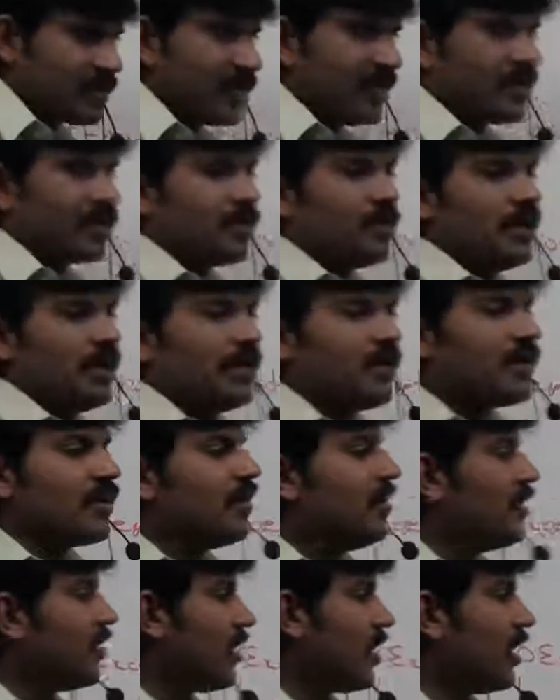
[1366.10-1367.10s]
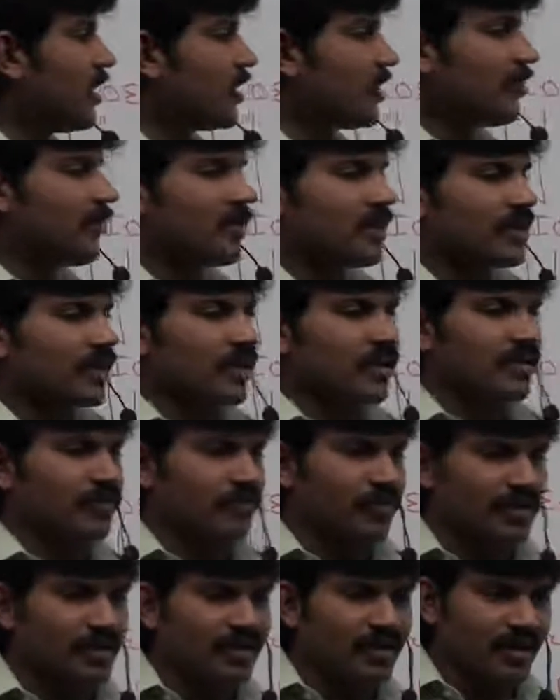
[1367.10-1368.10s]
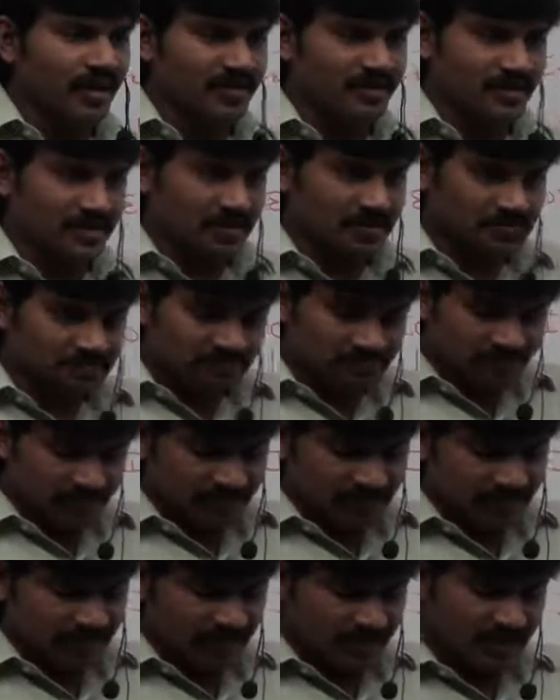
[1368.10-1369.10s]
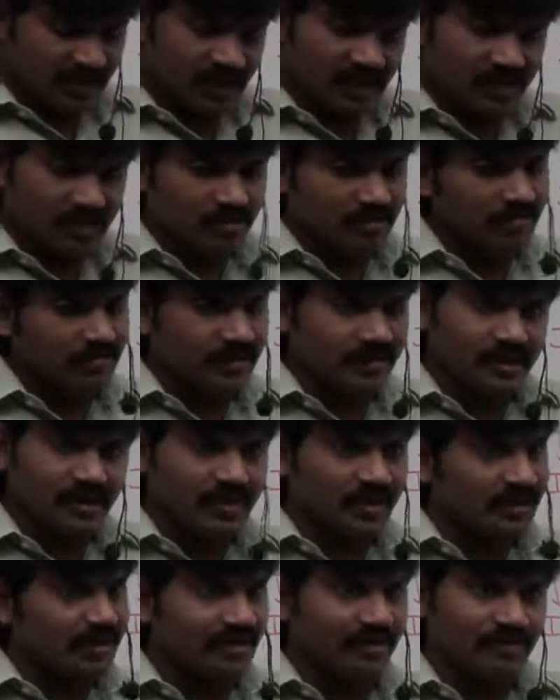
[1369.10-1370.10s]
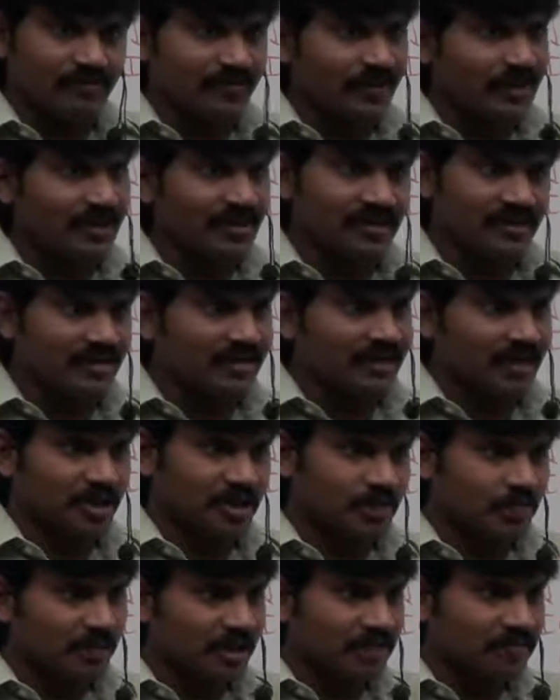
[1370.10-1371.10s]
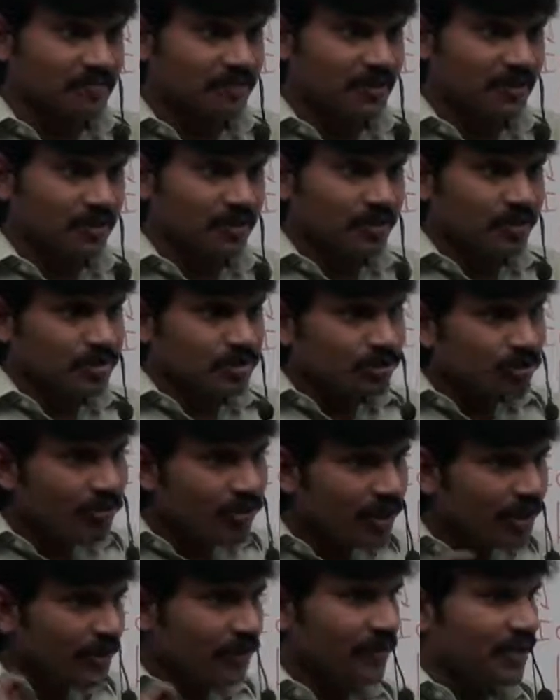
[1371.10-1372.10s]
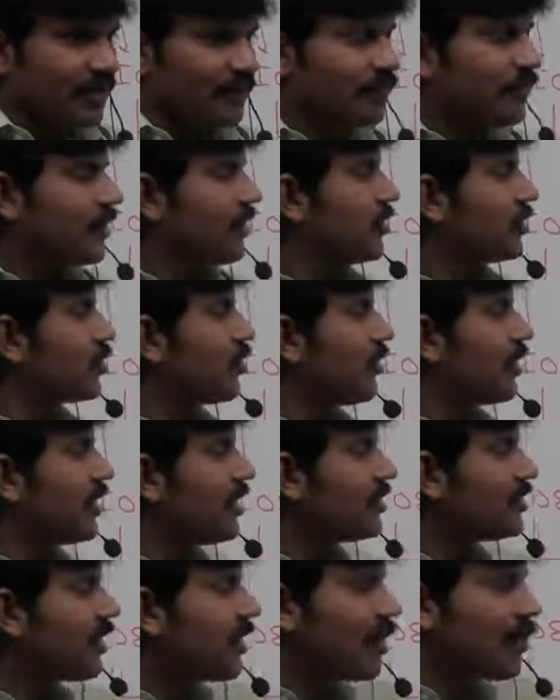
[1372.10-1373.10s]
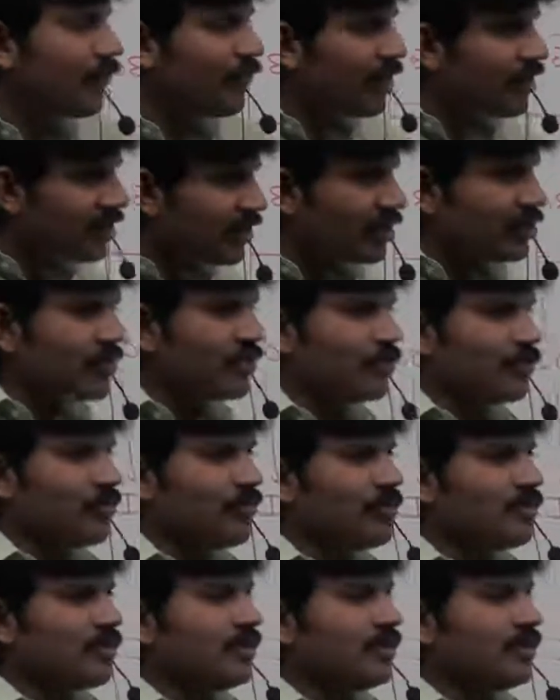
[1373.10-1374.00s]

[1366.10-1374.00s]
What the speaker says: nothing like your grandfather asked. Then automatically grandfather didn't expect. So anyway, so instead of 532,